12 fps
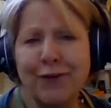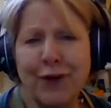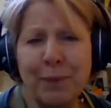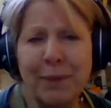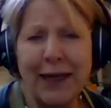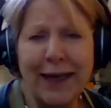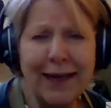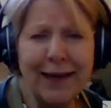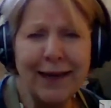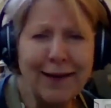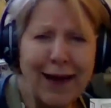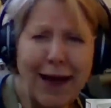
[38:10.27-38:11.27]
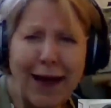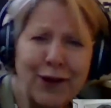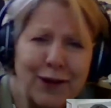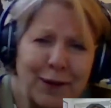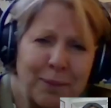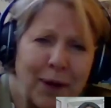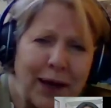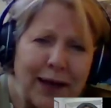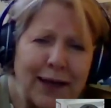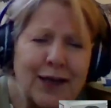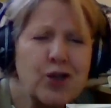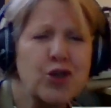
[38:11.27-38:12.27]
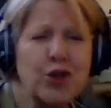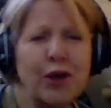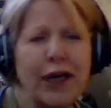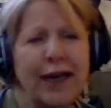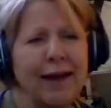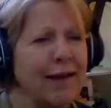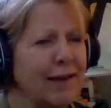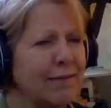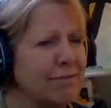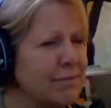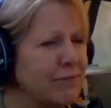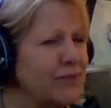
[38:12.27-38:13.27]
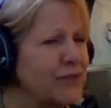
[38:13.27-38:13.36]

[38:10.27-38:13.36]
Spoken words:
for me, other than my injury and